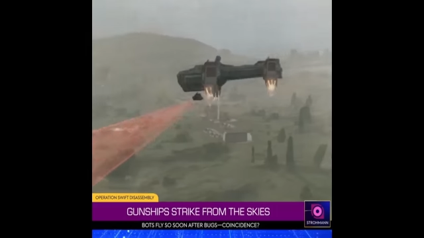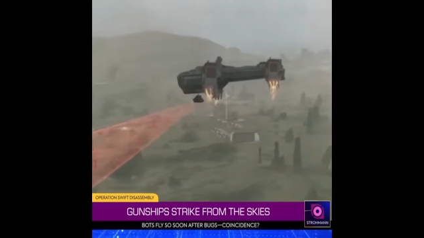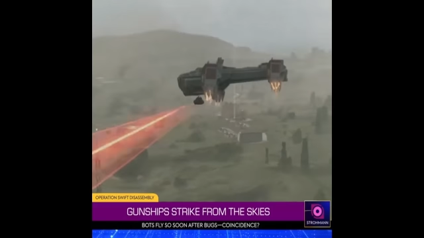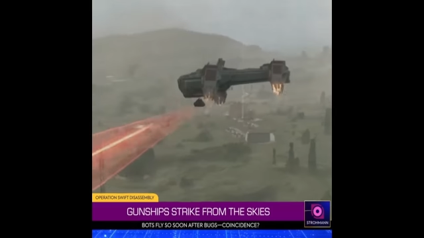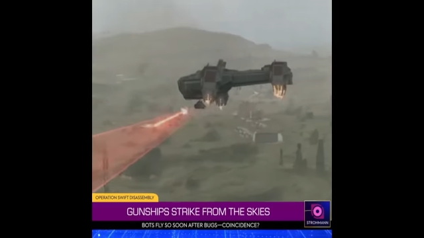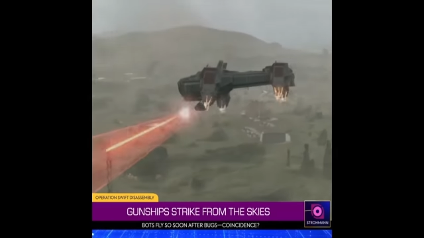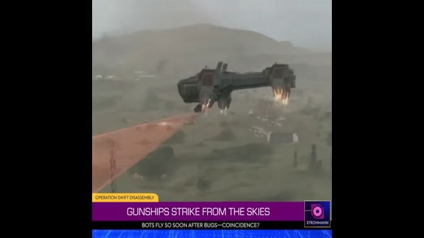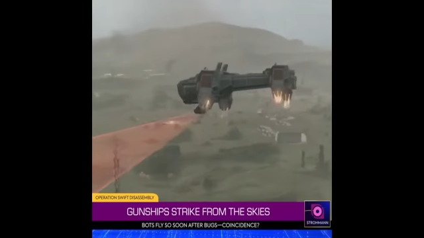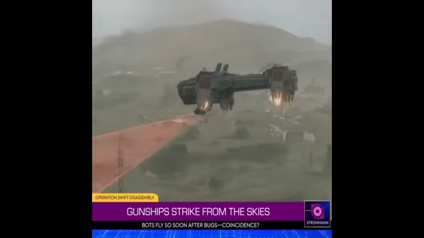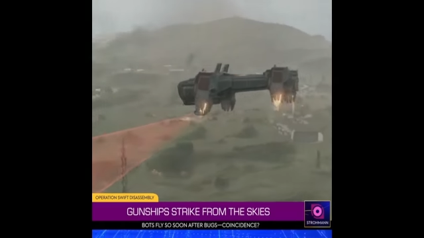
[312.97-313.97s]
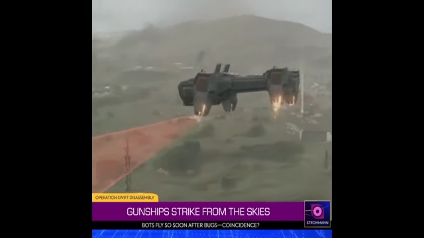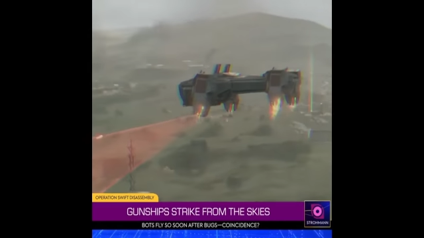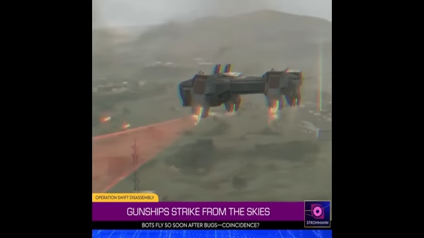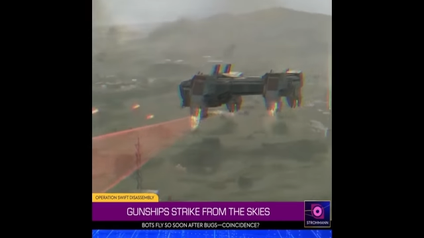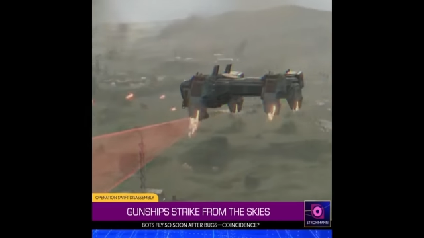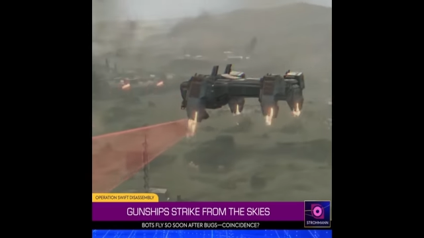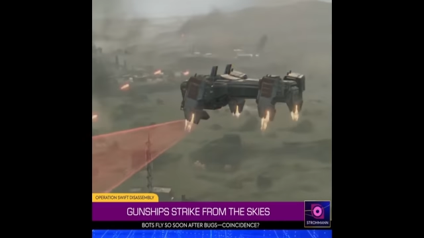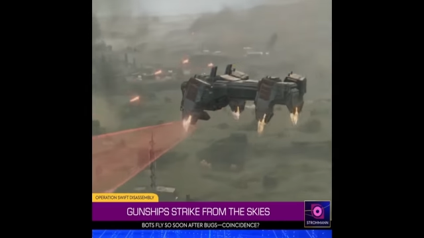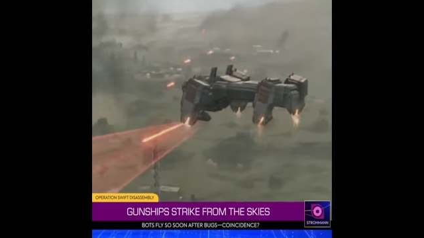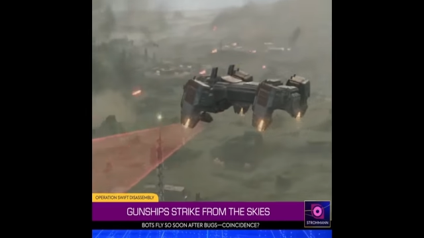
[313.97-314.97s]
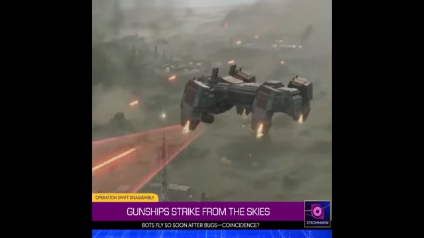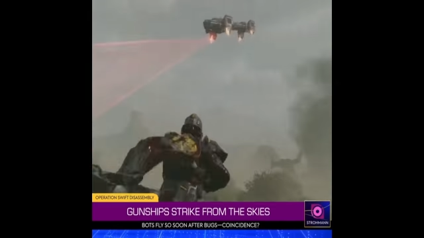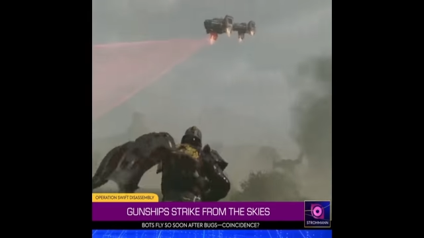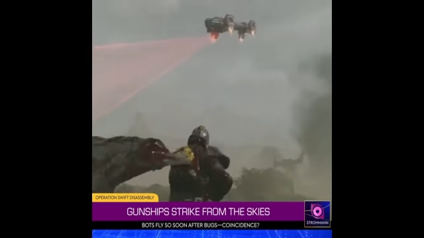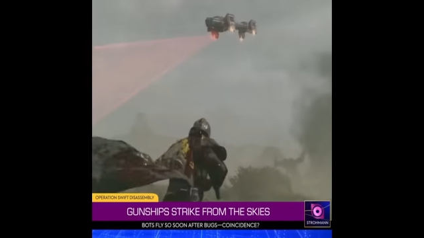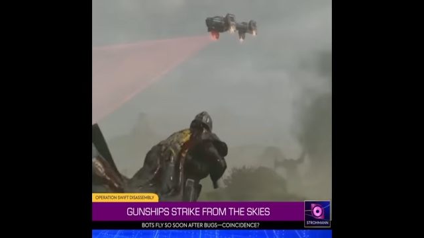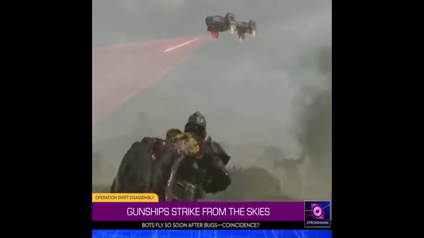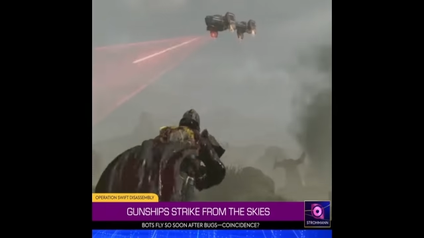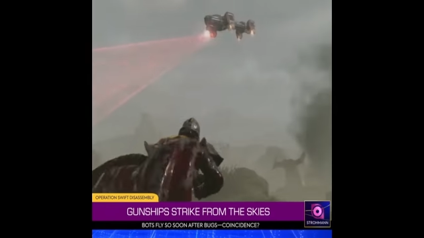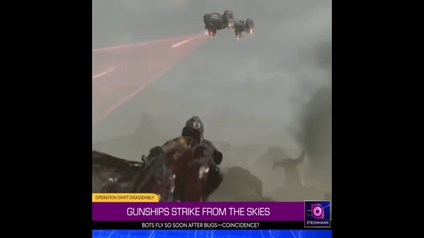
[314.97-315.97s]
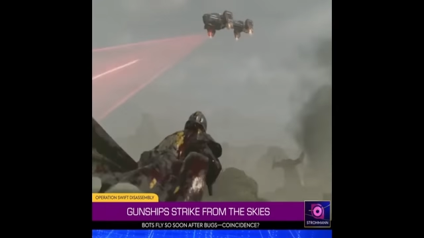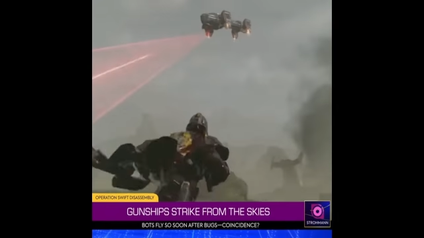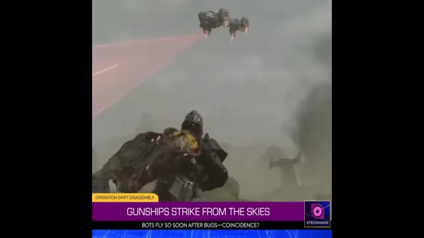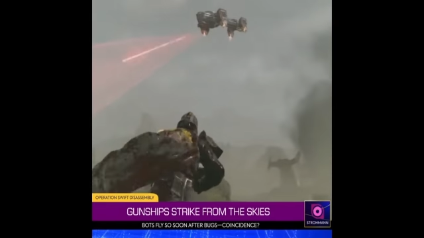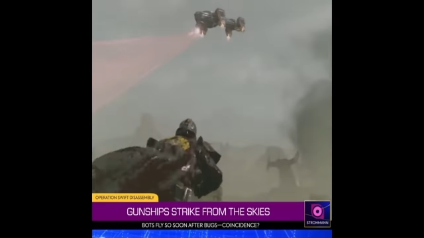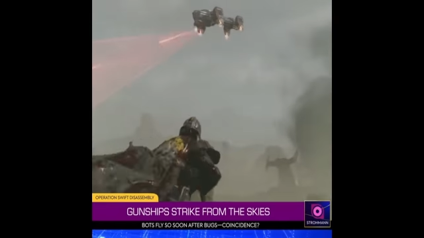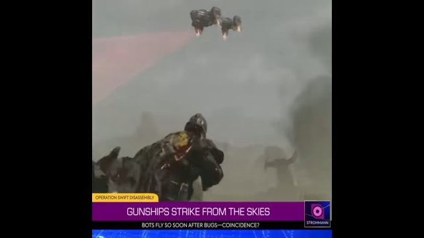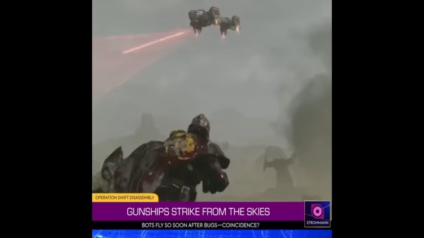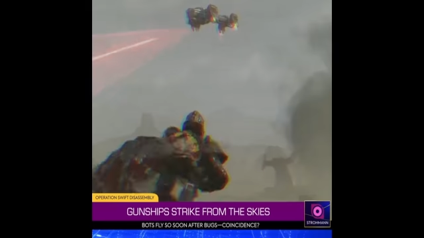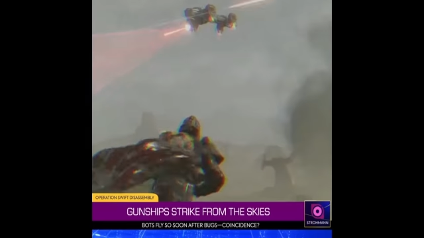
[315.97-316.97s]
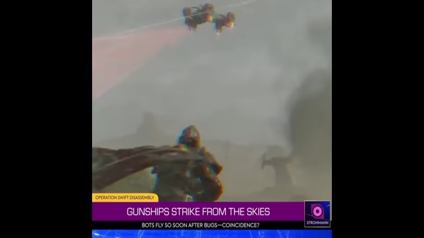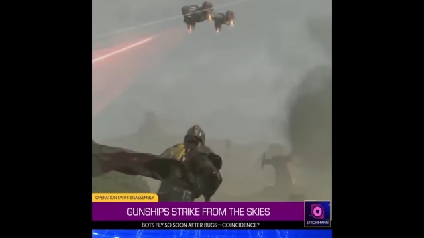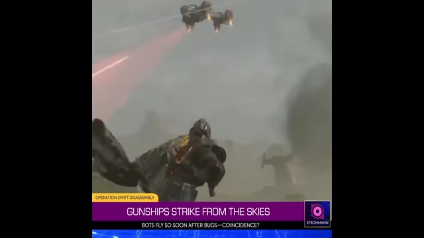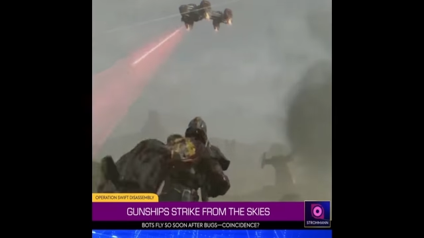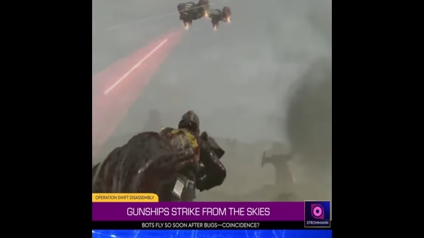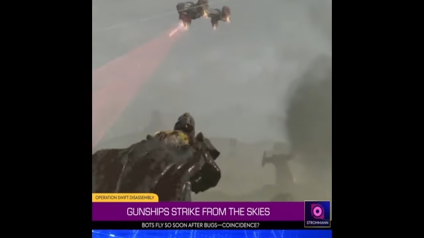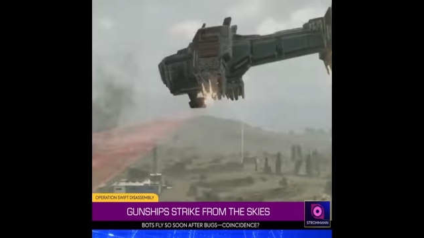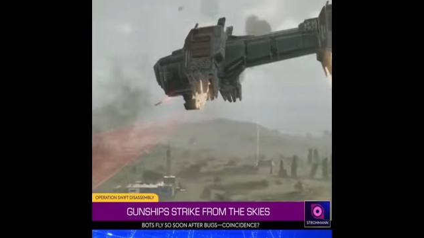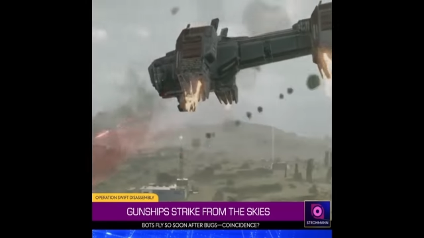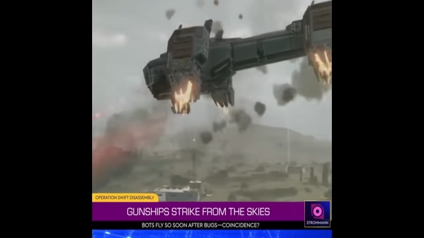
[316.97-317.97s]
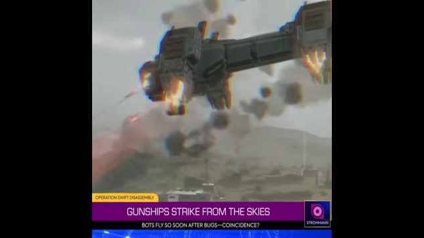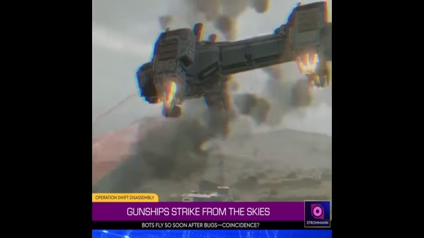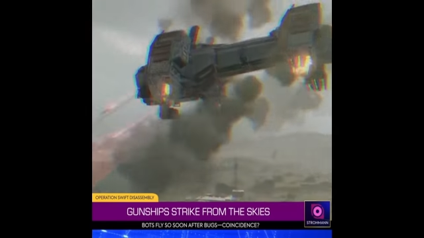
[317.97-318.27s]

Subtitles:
Nobody's mouth can be seen.